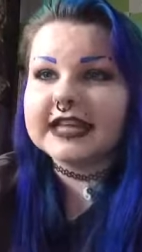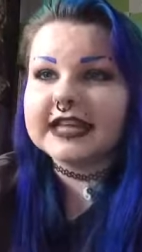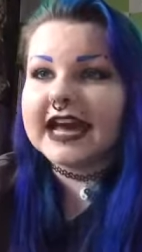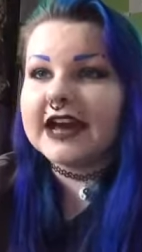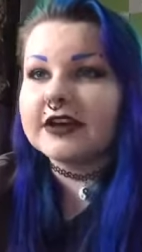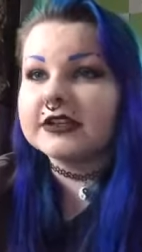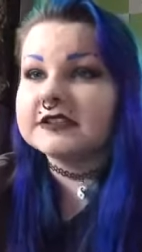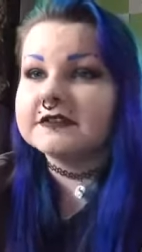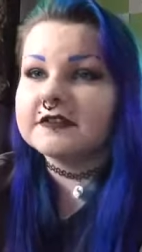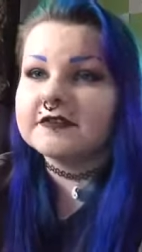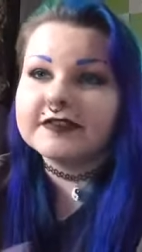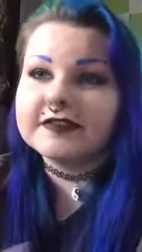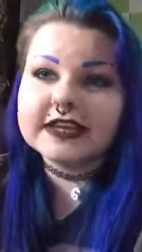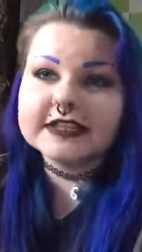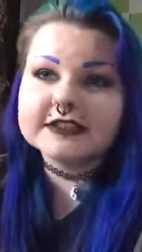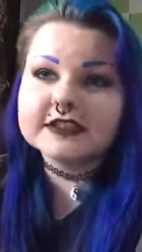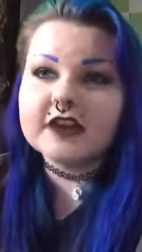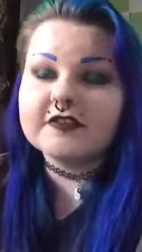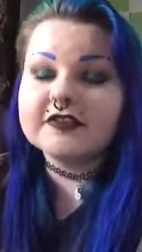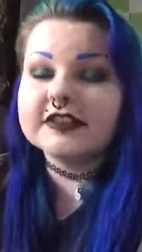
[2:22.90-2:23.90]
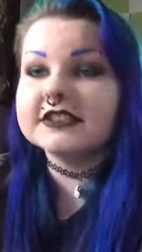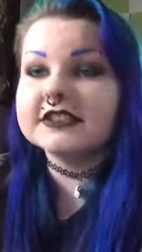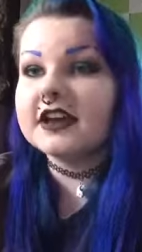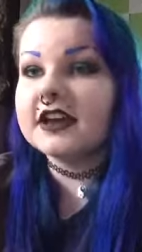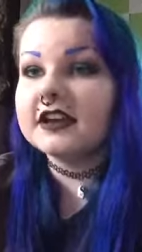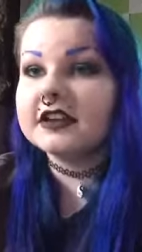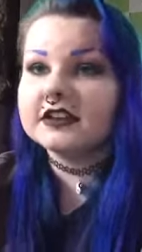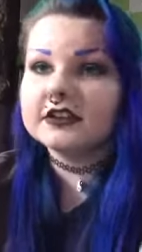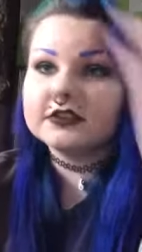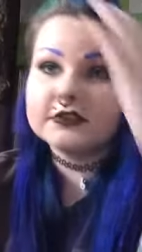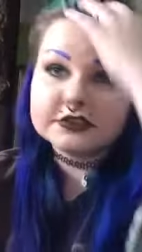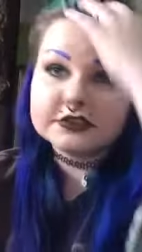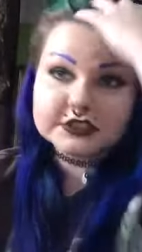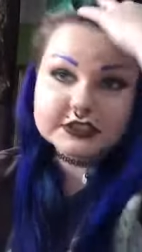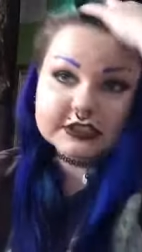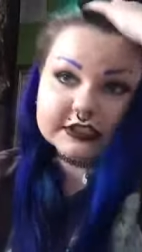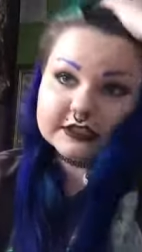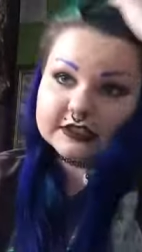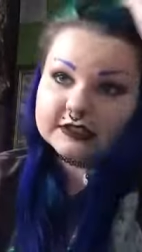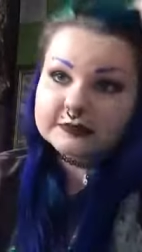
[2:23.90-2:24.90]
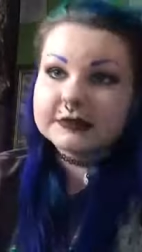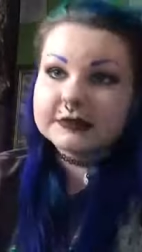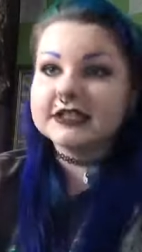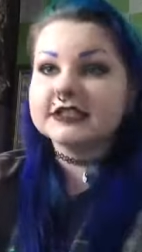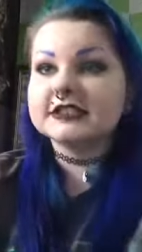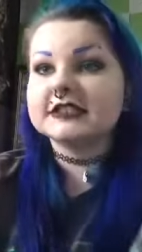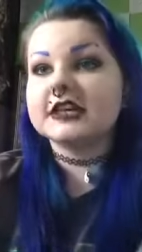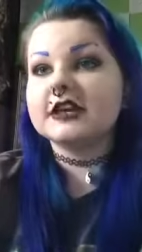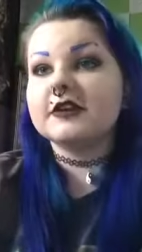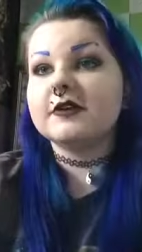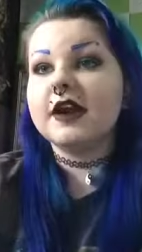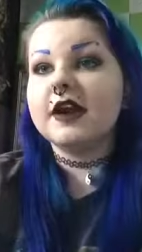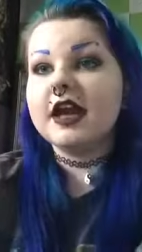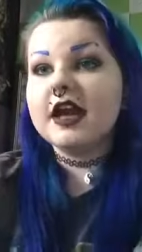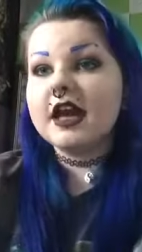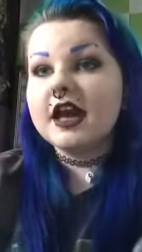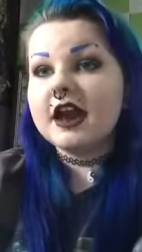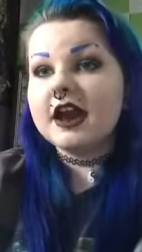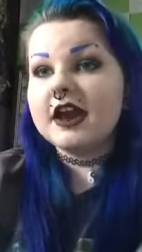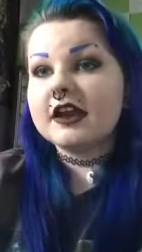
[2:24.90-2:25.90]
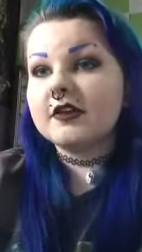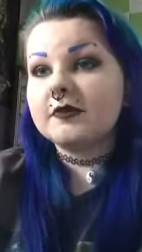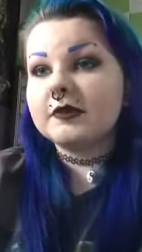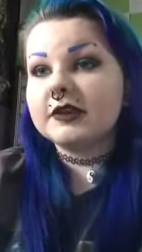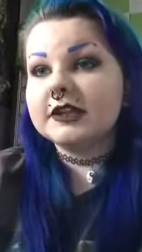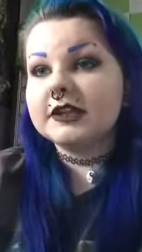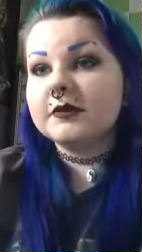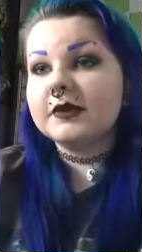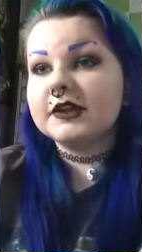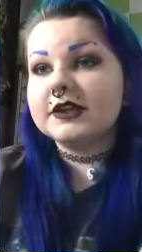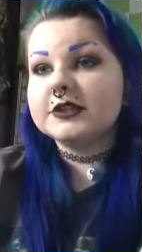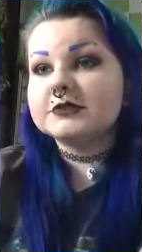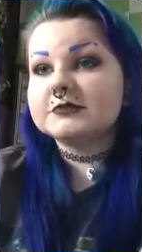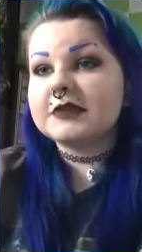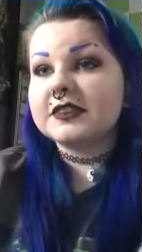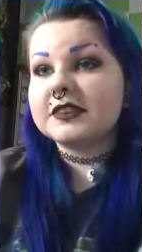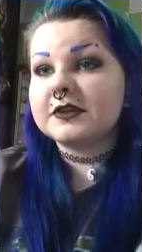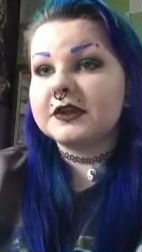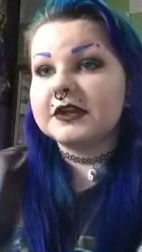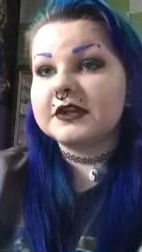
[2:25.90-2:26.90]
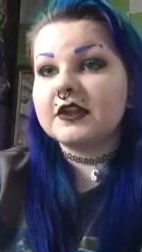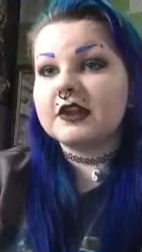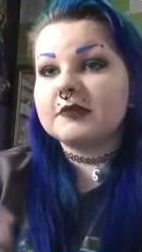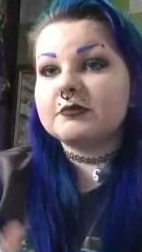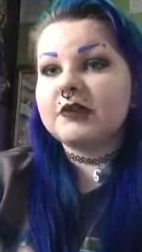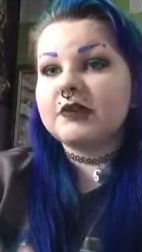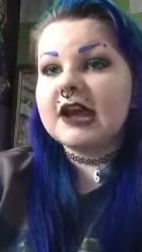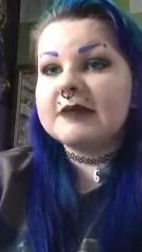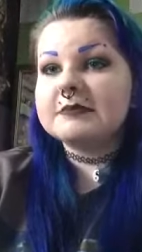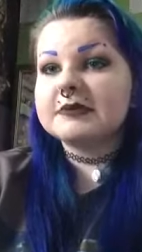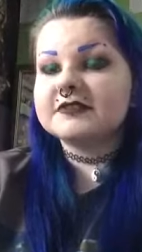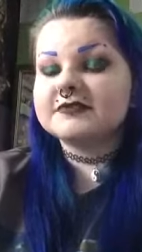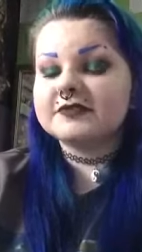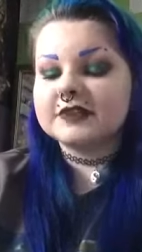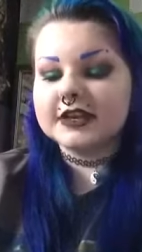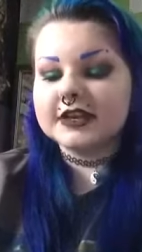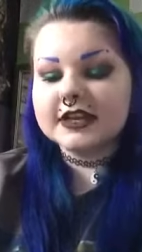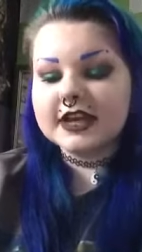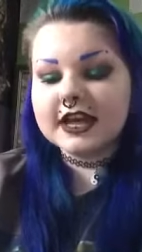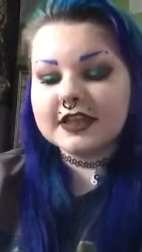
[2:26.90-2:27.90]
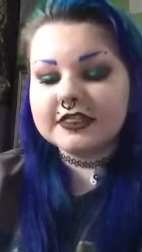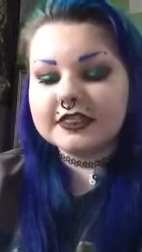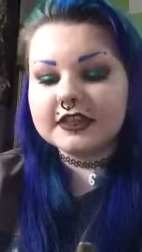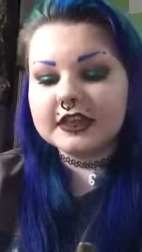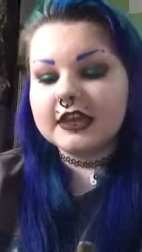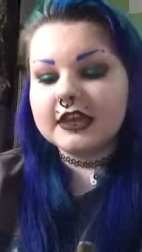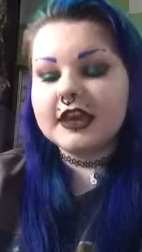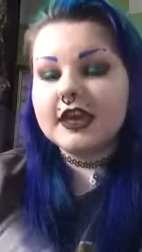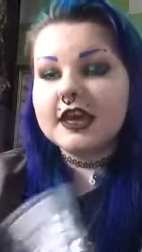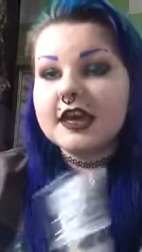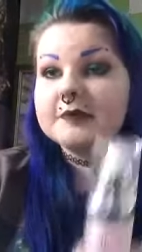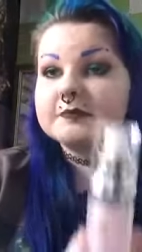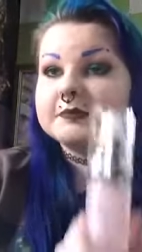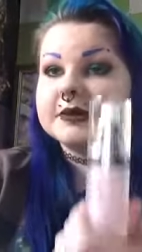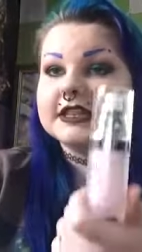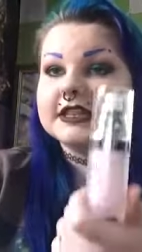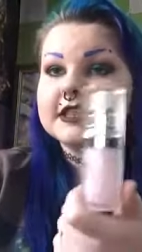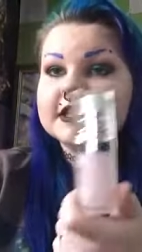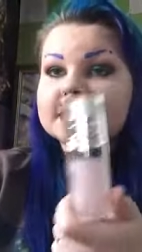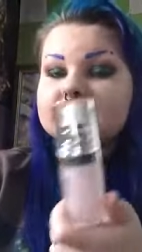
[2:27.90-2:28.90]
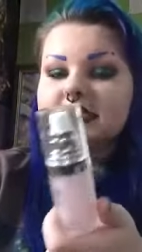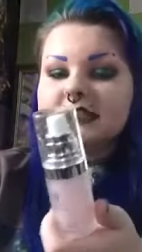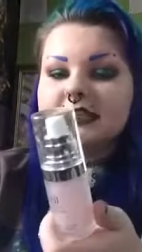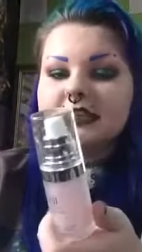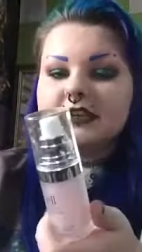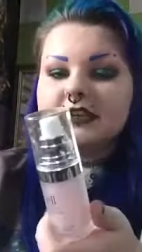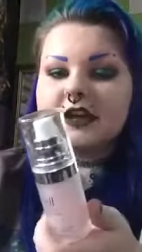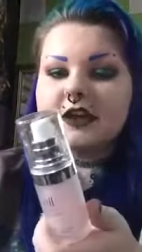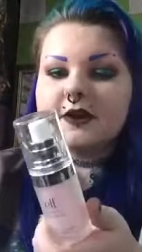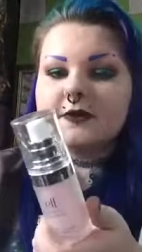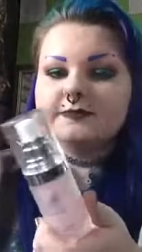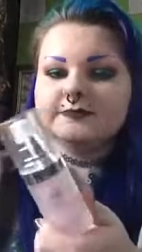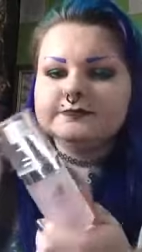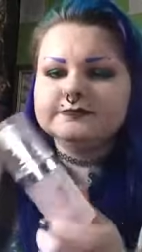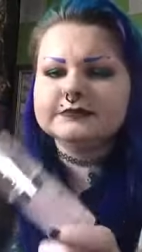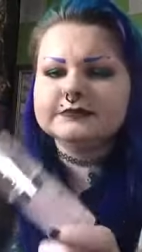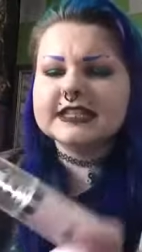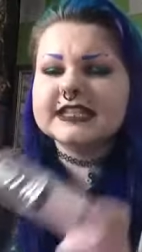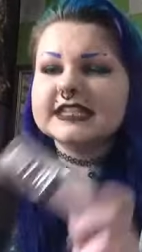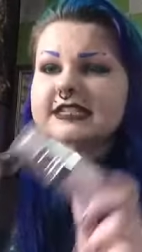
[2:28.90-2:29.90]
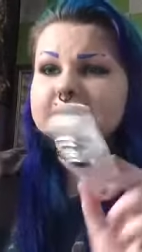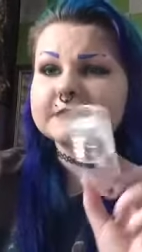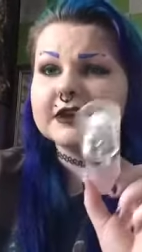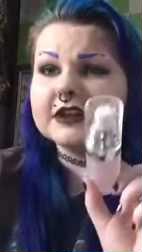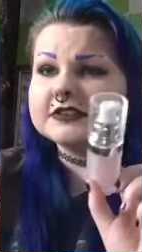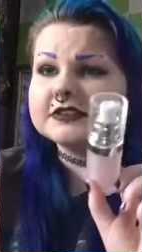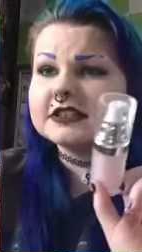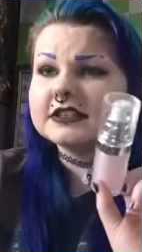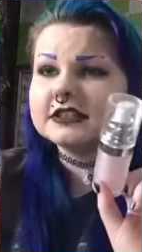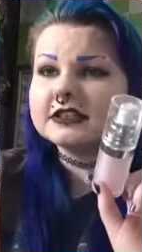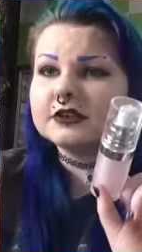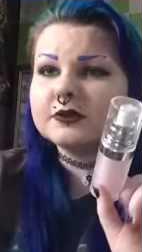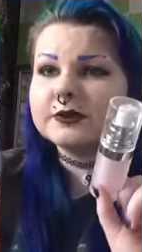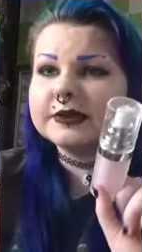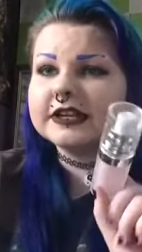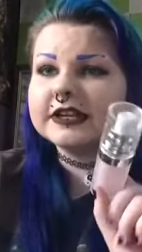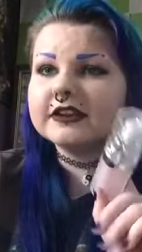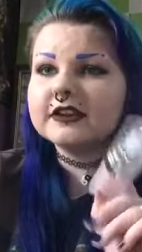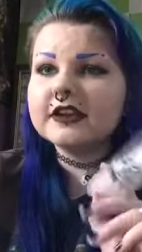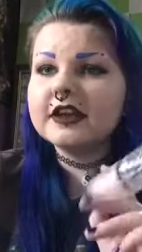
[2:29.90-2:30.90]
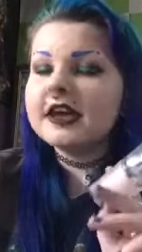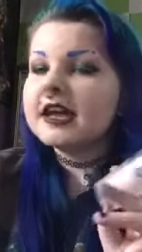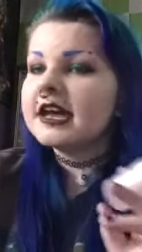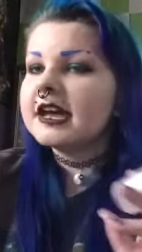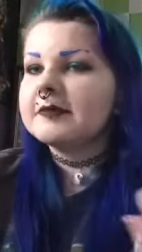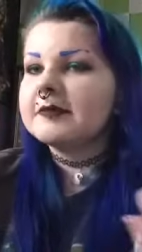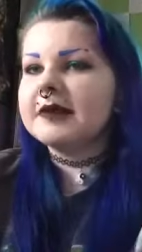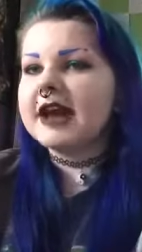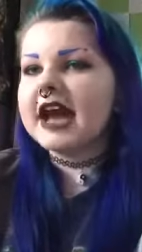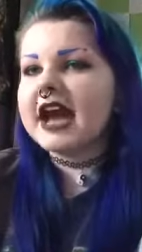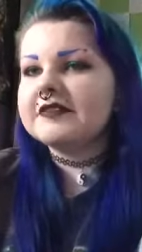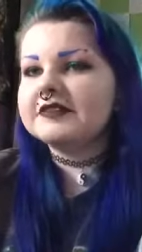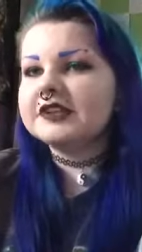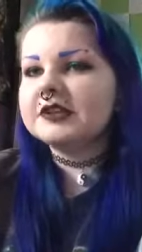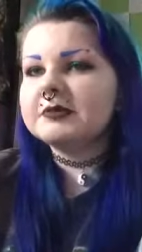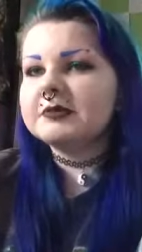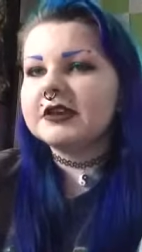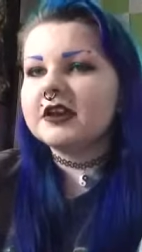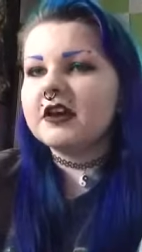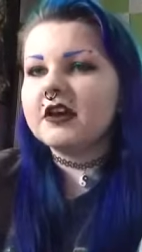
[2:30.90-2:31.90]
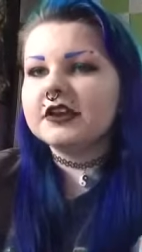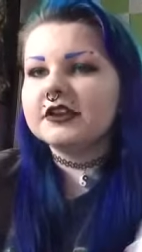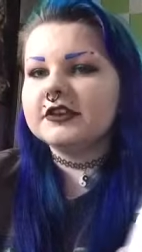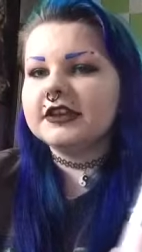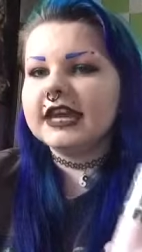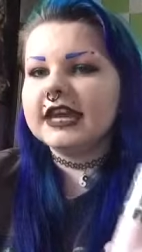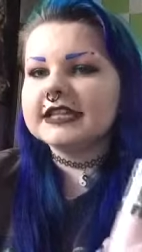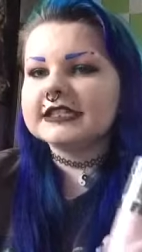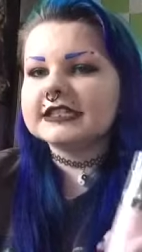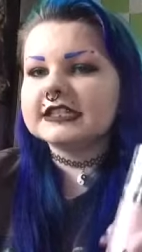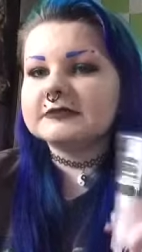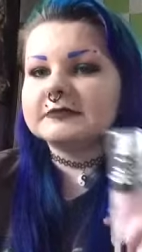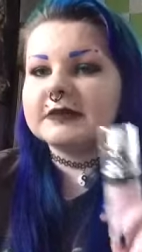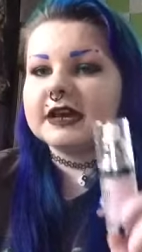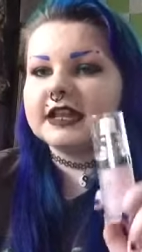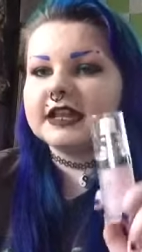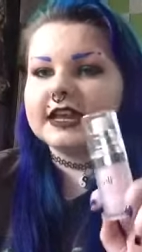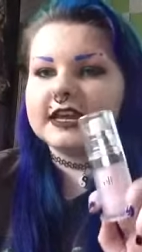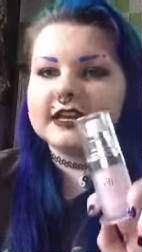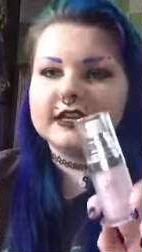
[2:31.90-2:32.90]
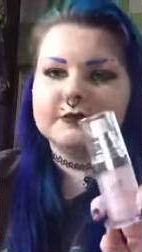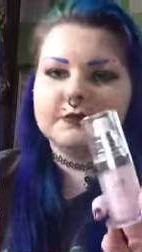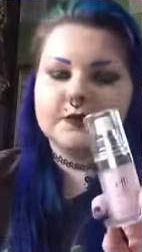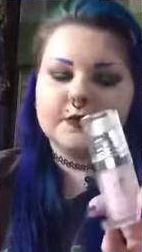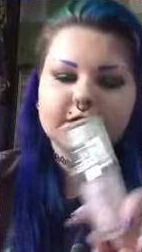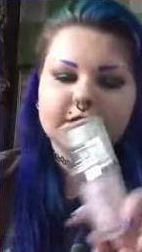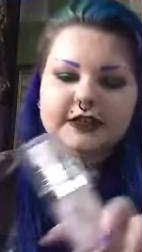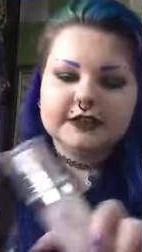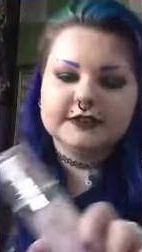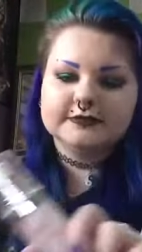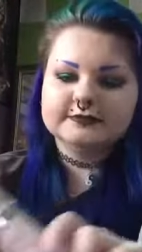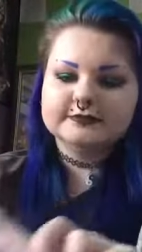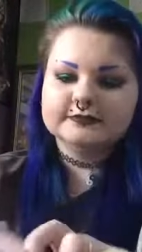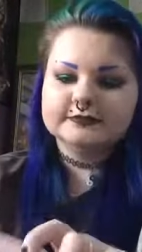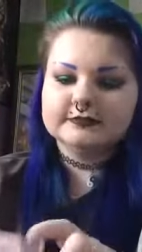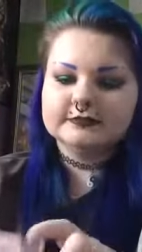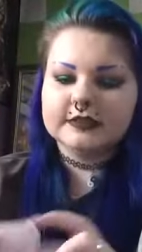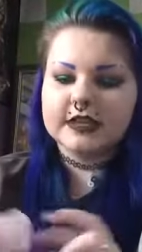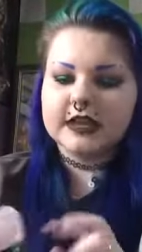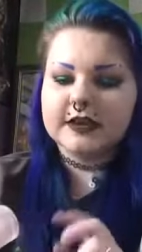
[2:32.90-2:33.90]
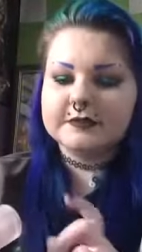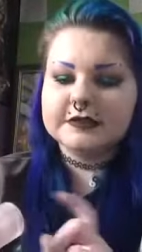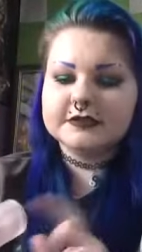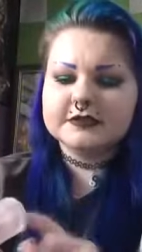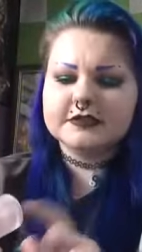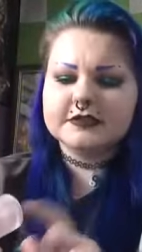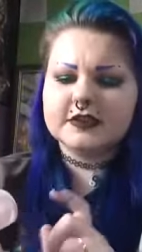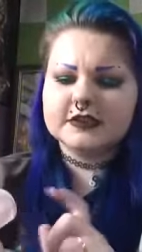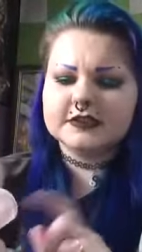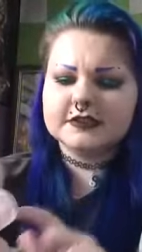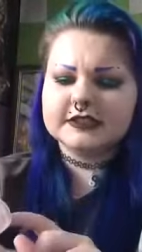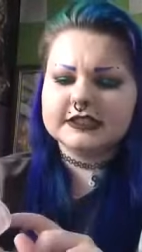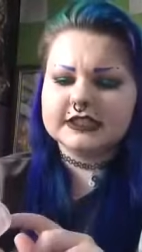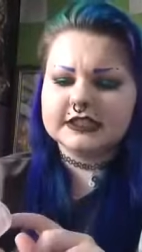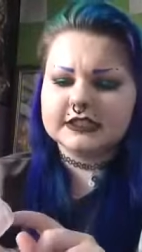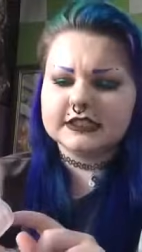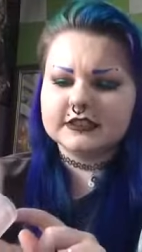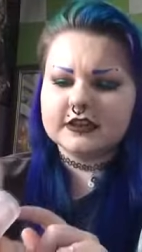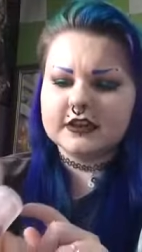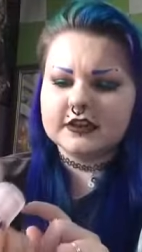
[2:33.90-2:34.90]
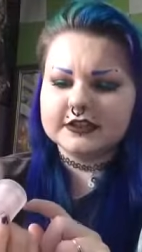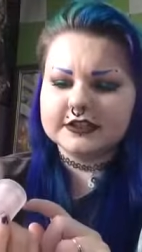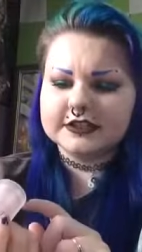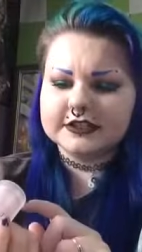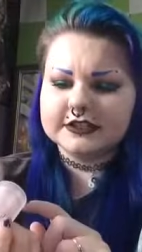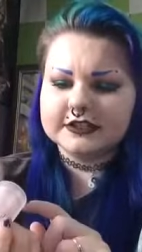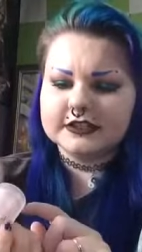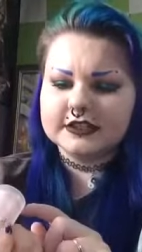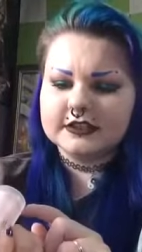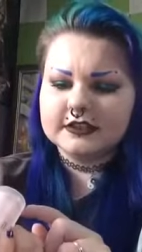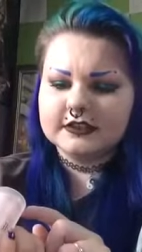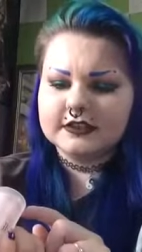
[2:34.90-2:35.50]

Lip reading: the house, if it fades off, it's not a huge deal to me, so I don't really want to use my $30 primer for nothing. But this, you know, it smells a little weird, but after you put it on, you can't smell it anymore. This was also $6,